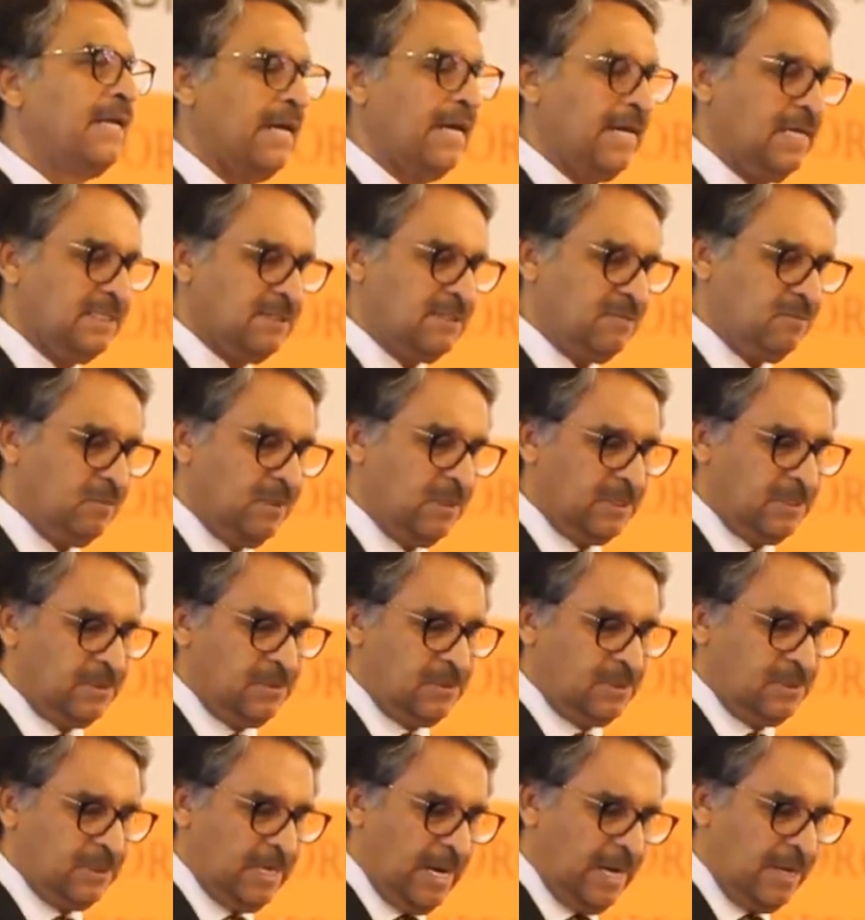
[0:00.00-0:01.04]
has,
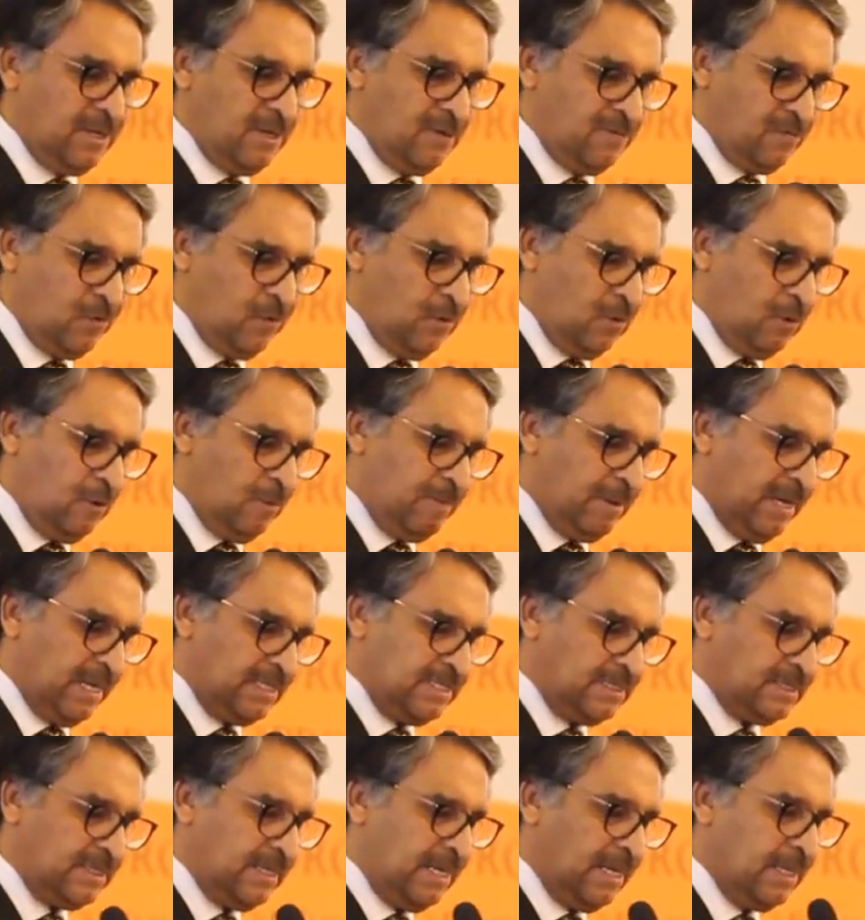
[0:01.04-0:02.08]
what kind of role
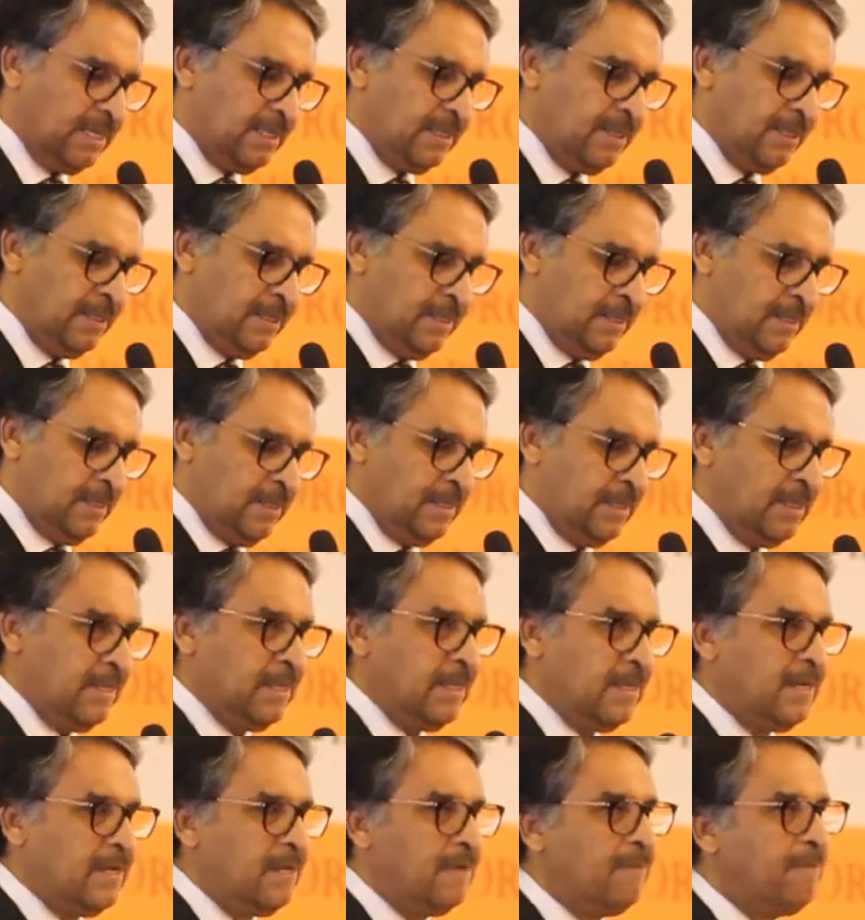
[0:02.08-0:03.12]
Pakistan
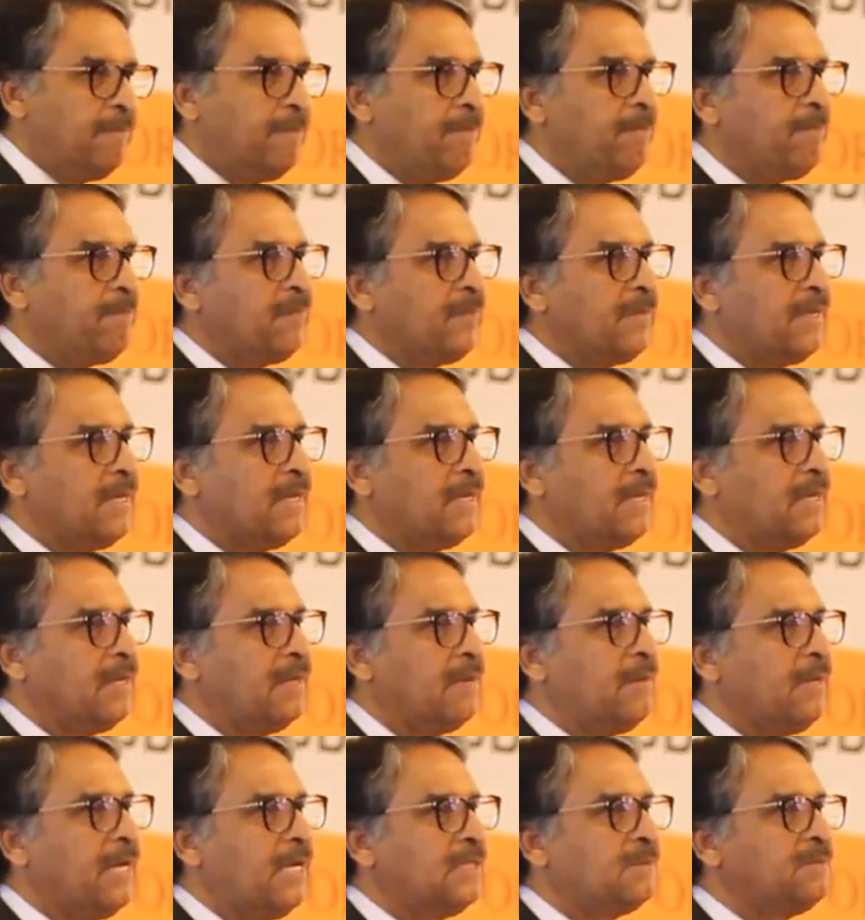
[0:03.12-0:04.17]

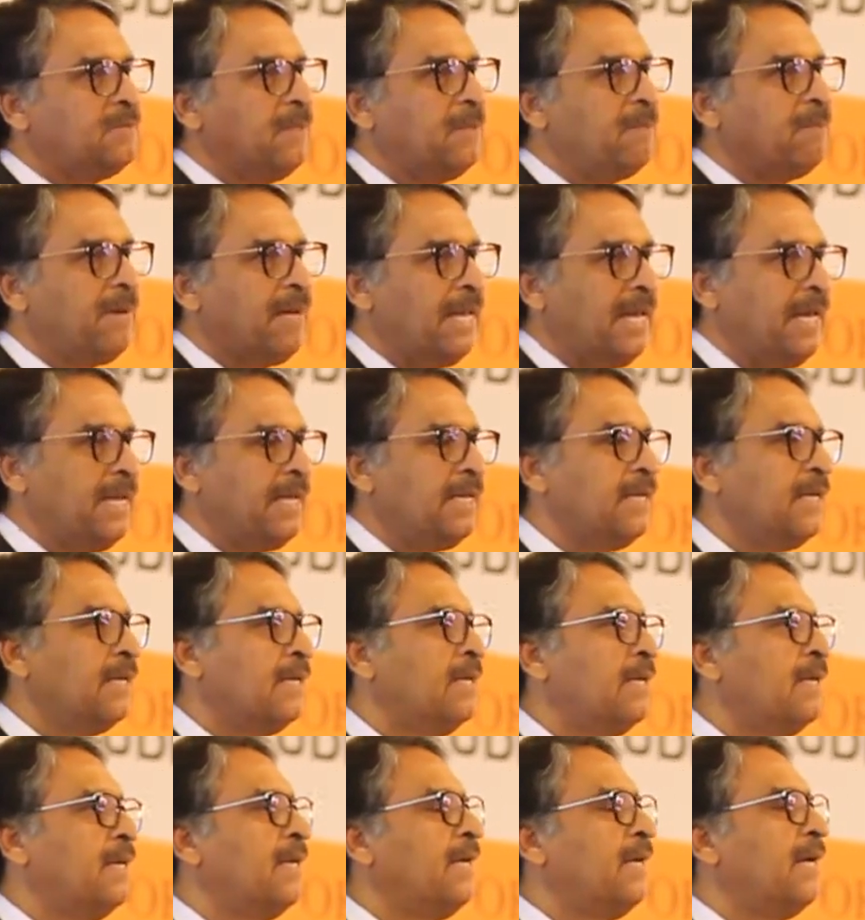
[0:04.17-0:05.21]
has been
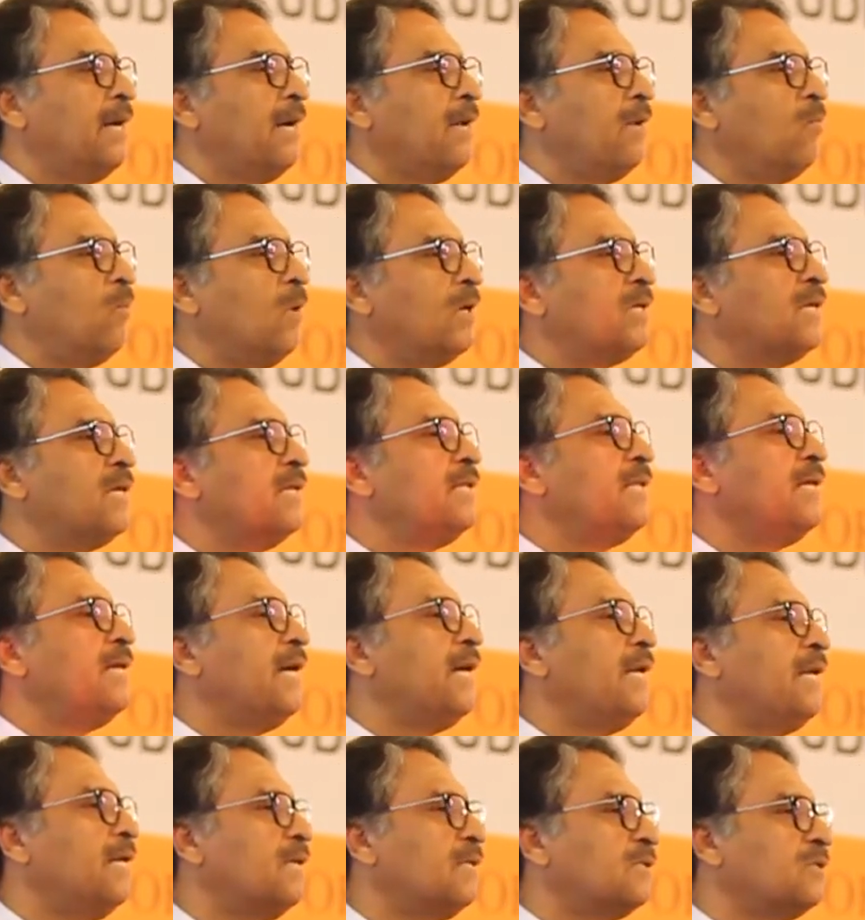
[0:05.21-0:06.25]
playing, and what are the
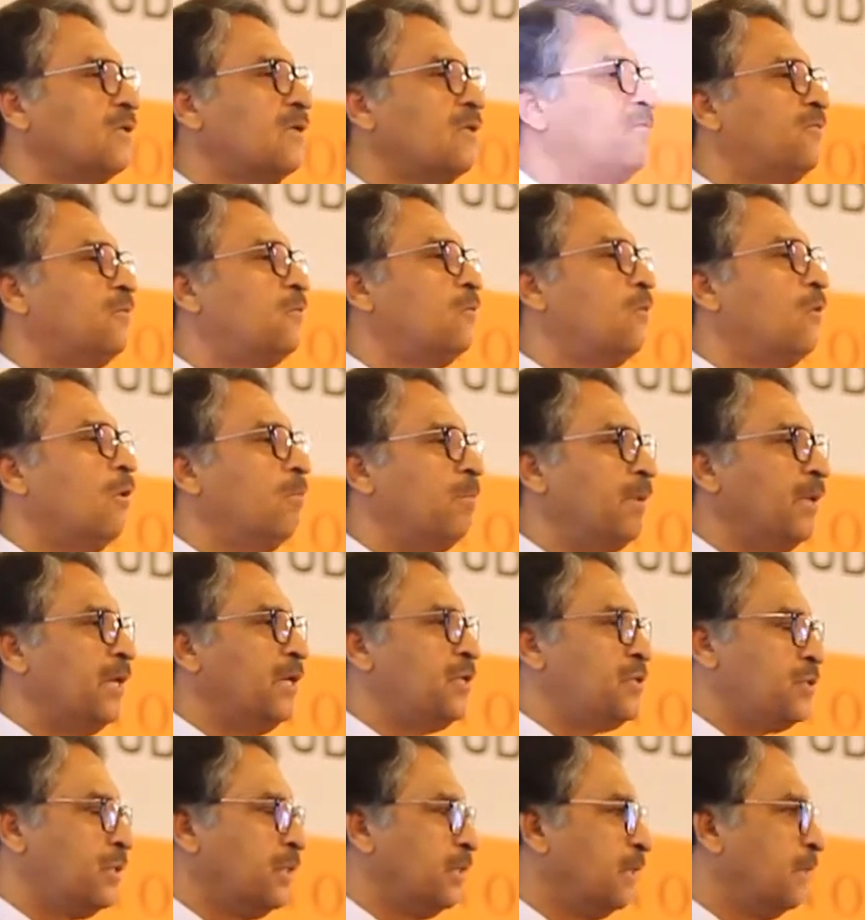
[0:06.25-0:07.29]
areas of
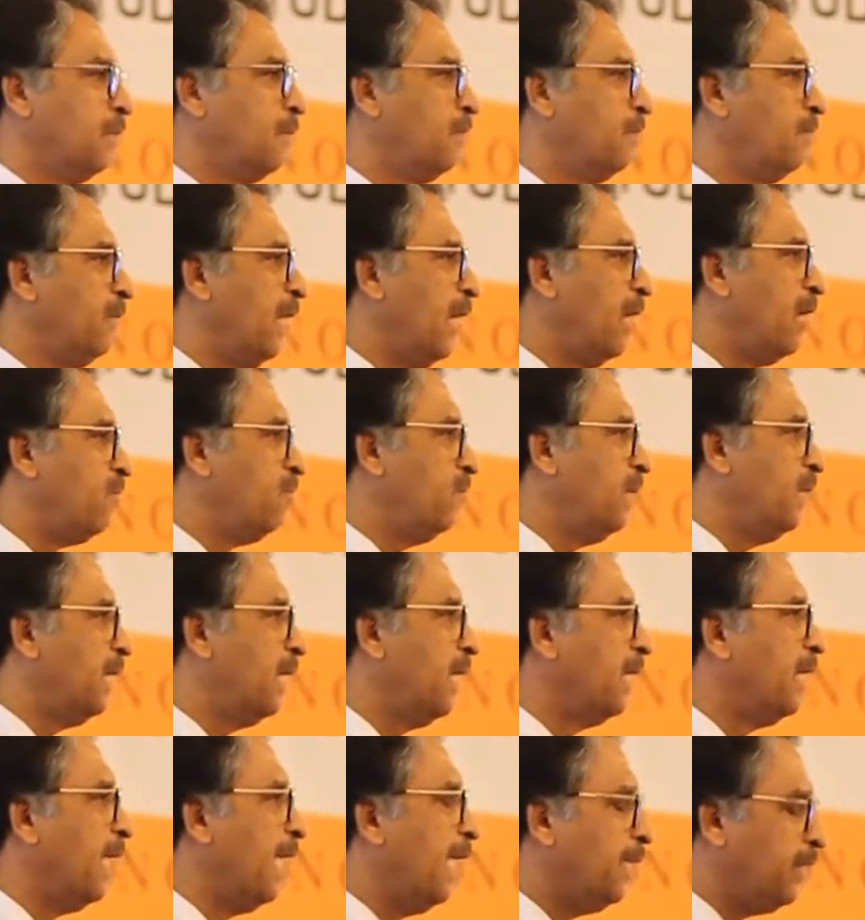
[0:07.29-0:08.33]
cooperation that we
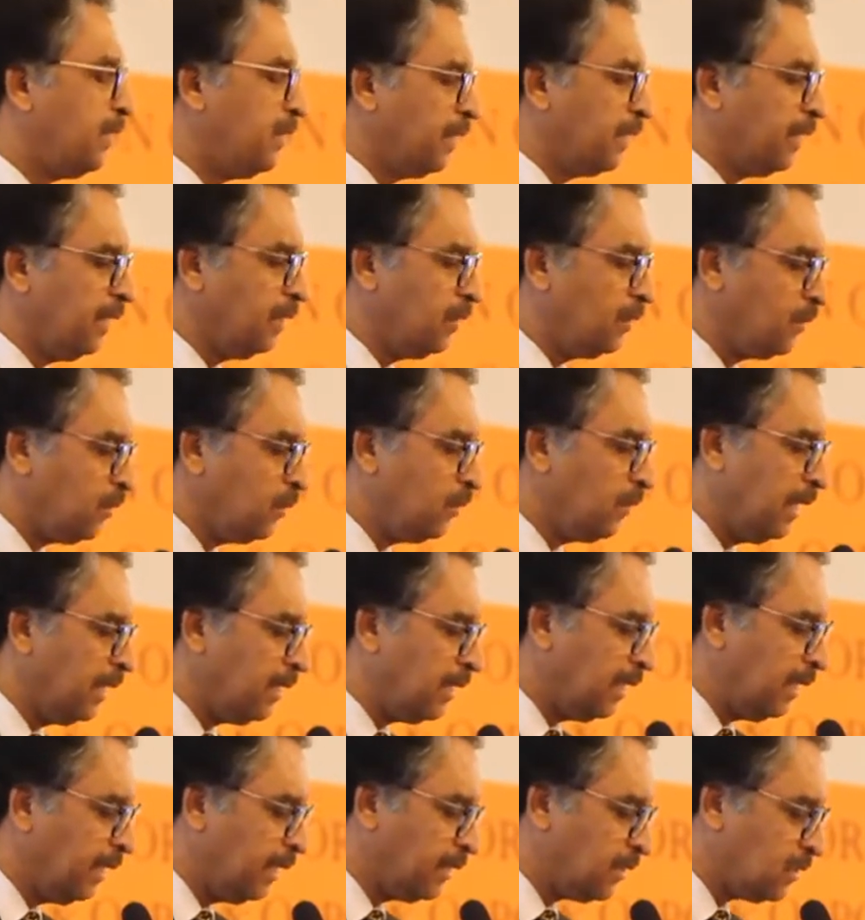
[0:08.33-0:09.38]
can enter into
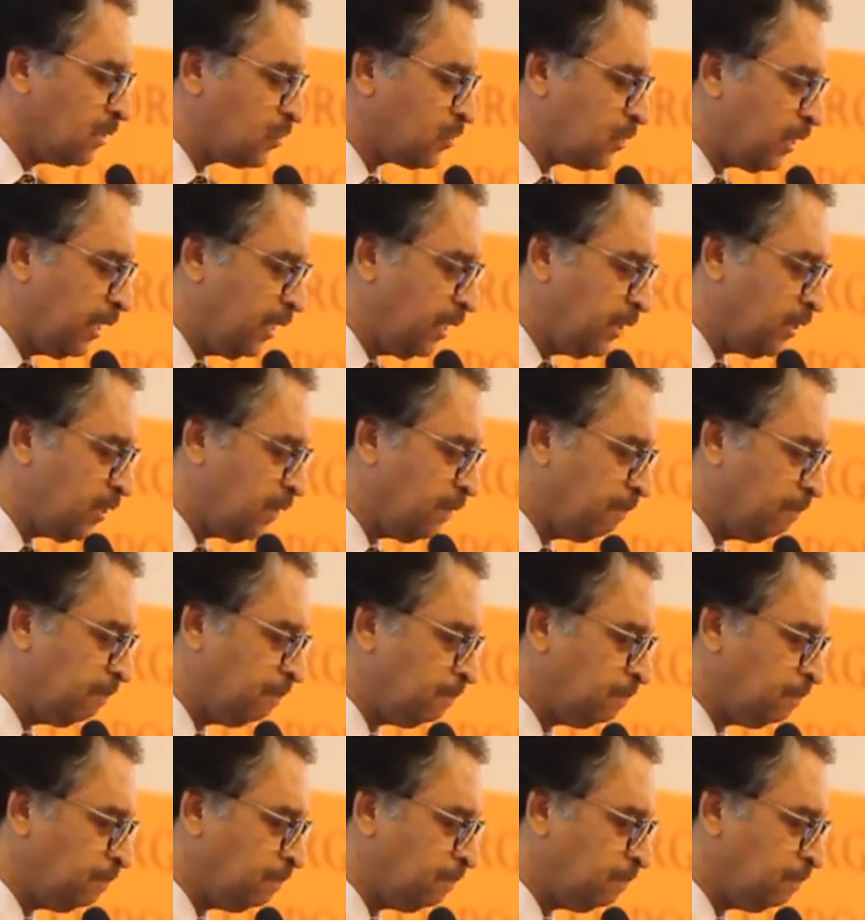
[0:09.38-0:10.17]
at a later stage.